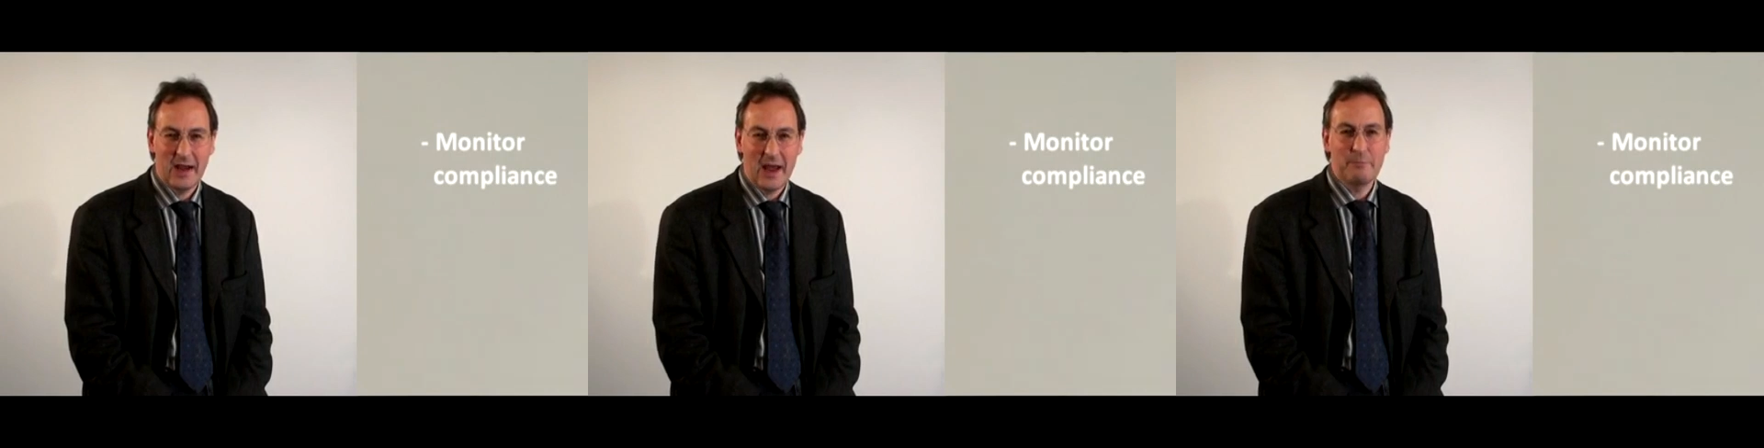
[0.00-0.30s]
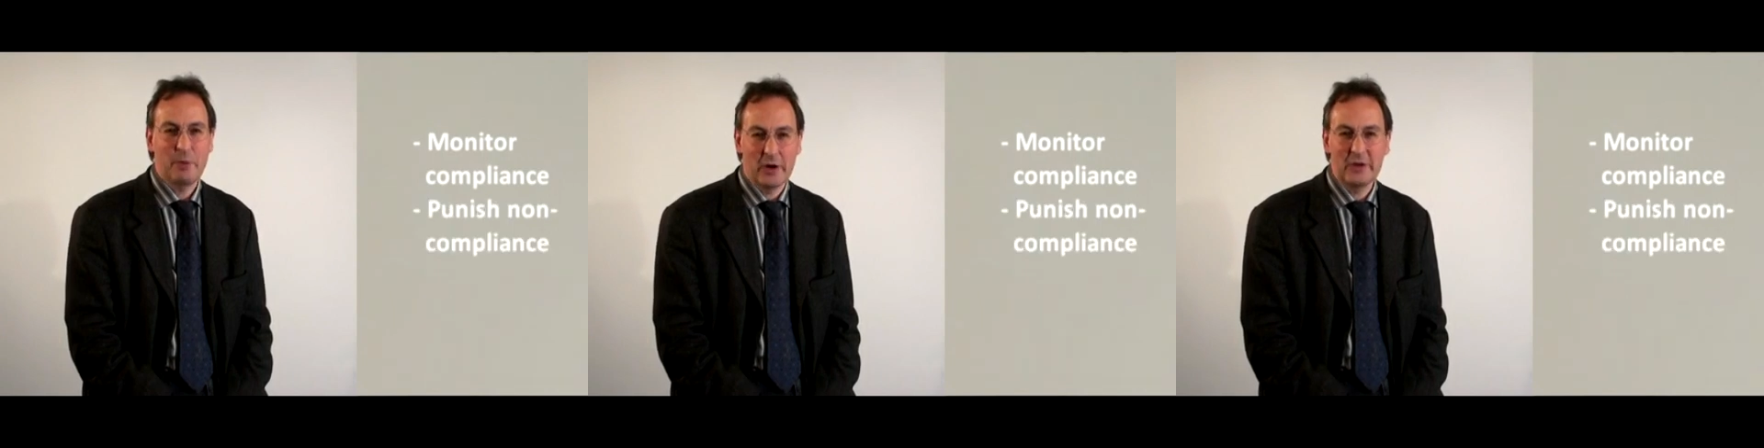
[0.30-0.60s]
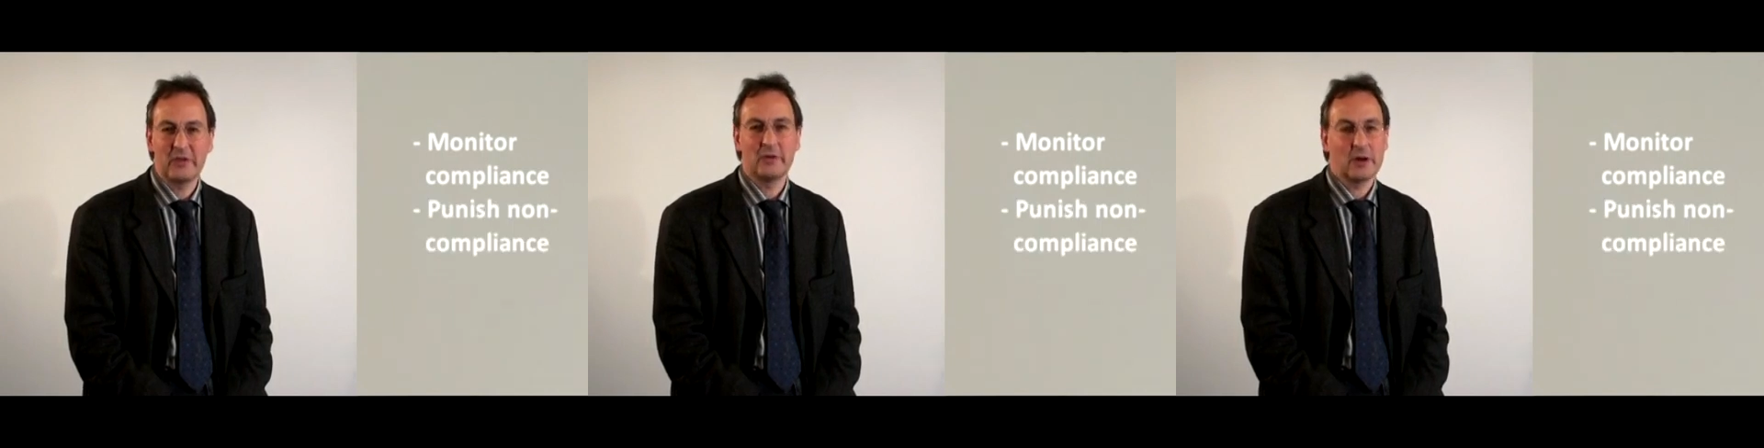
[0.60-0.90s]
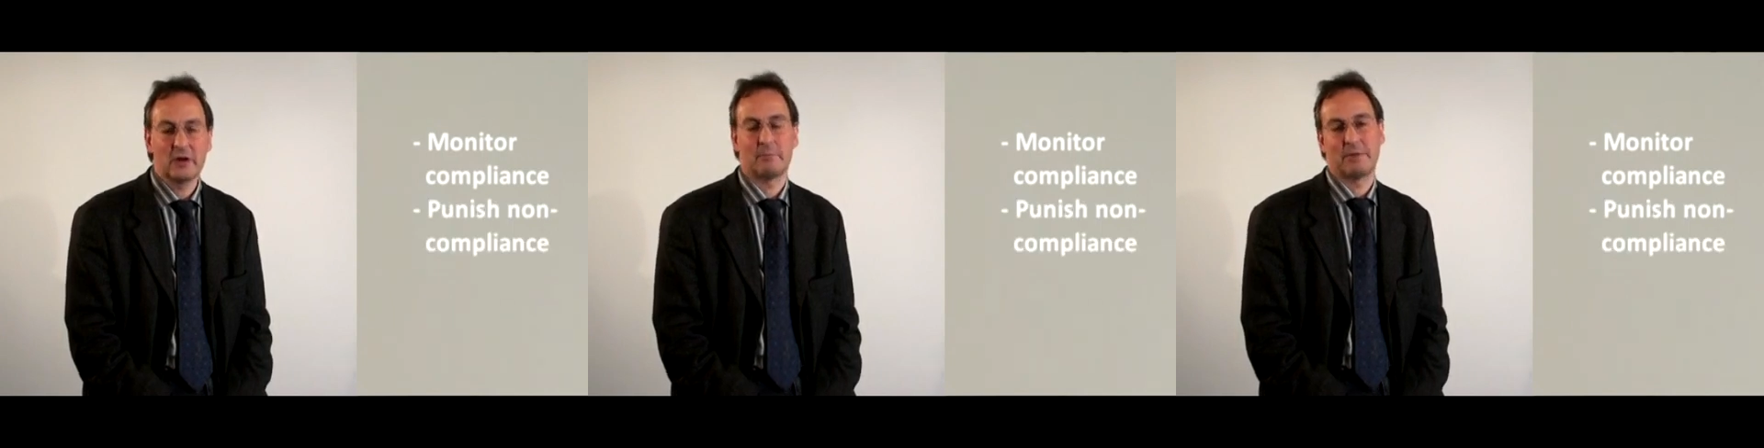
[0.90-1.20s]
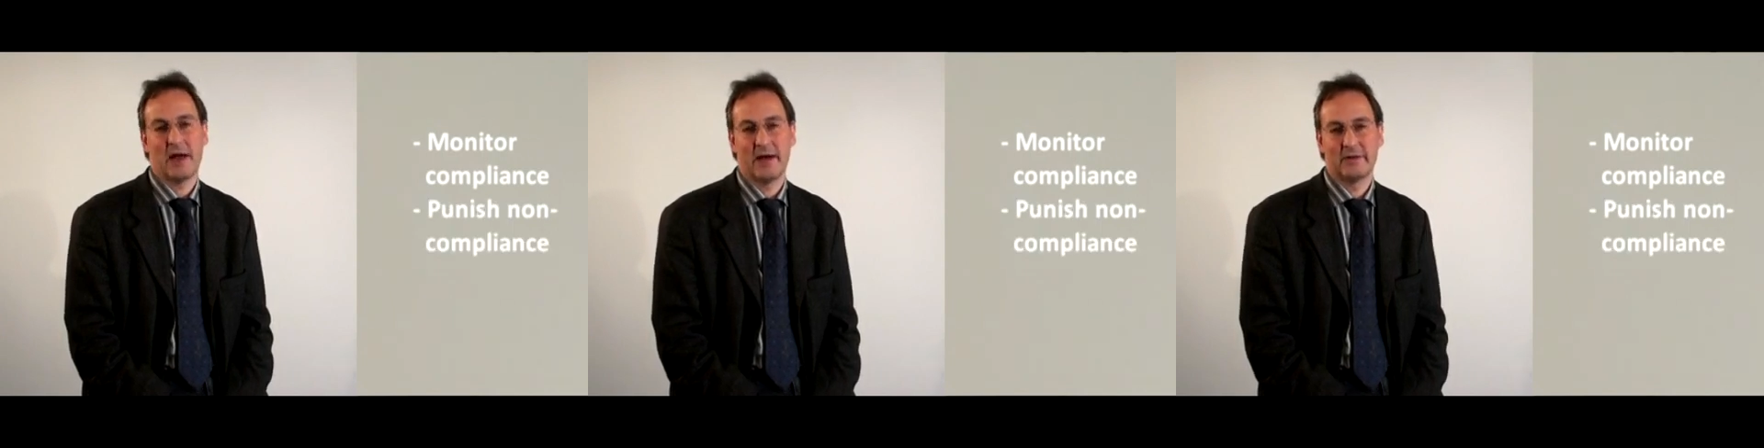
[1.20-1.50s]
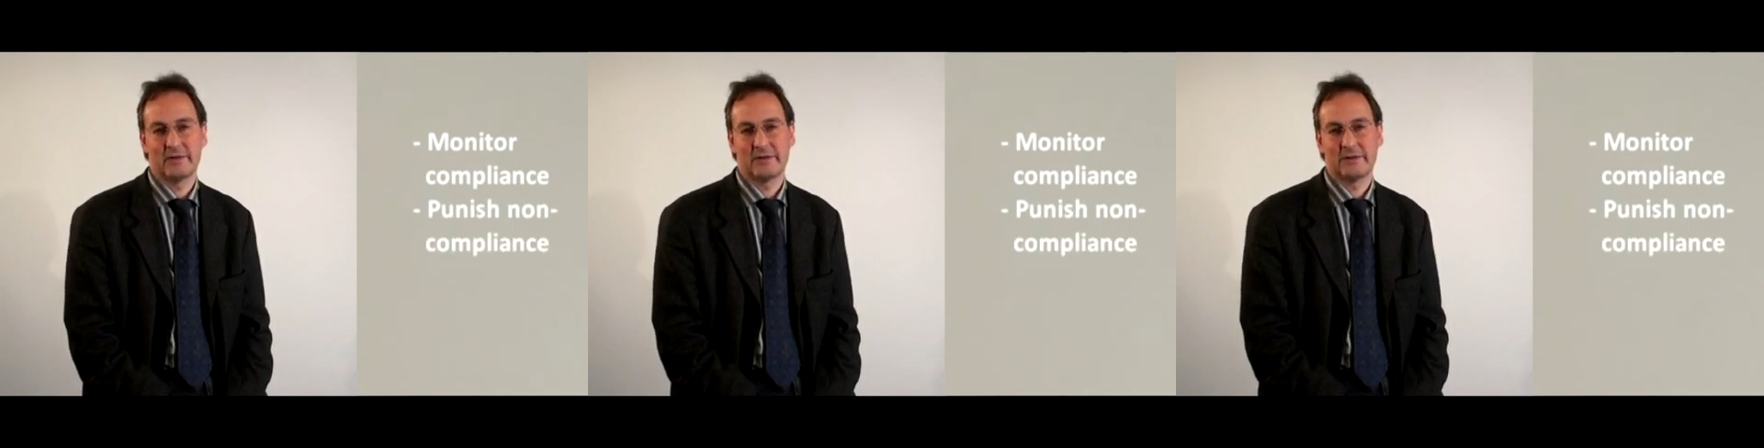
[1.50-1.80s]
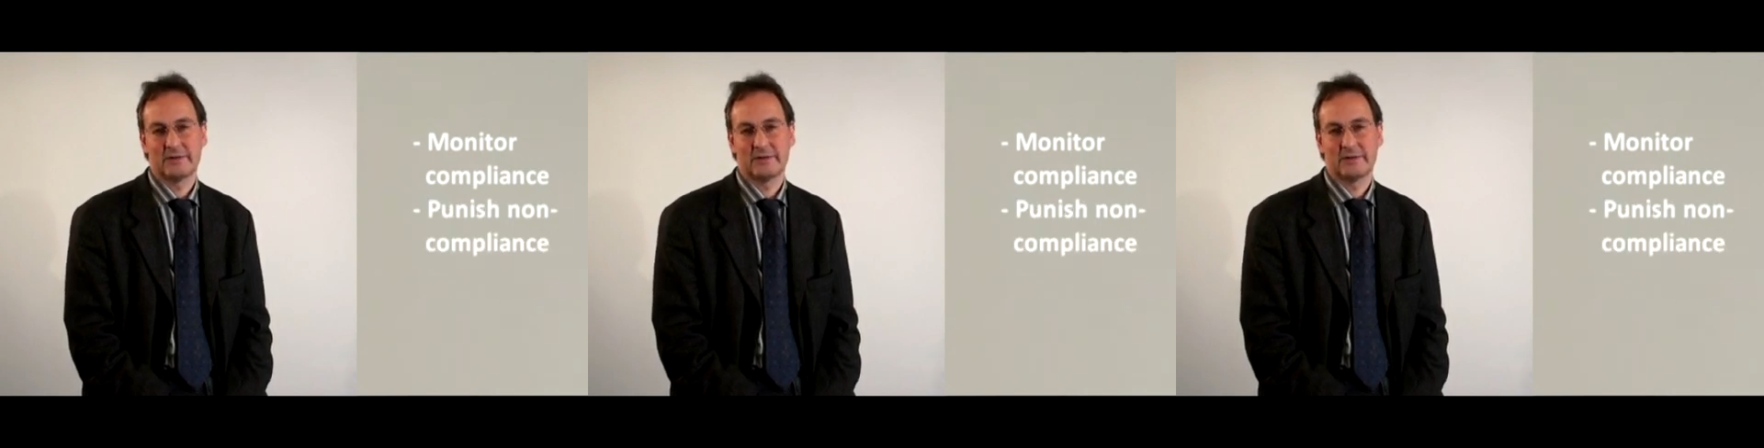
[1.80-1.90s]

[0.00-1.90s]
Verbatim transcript: and punish non-compliance.